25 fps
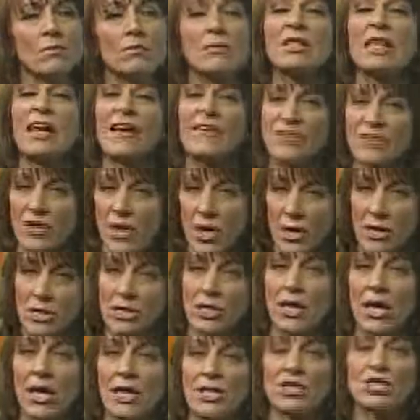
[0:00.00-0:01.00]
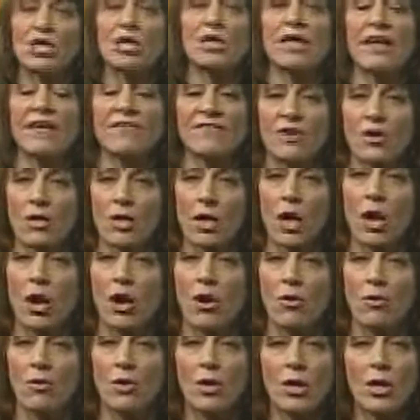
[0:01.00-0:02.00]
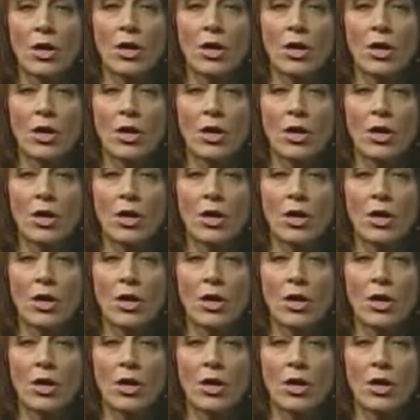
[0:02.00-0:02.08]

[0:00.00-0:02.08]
left untouched and left alone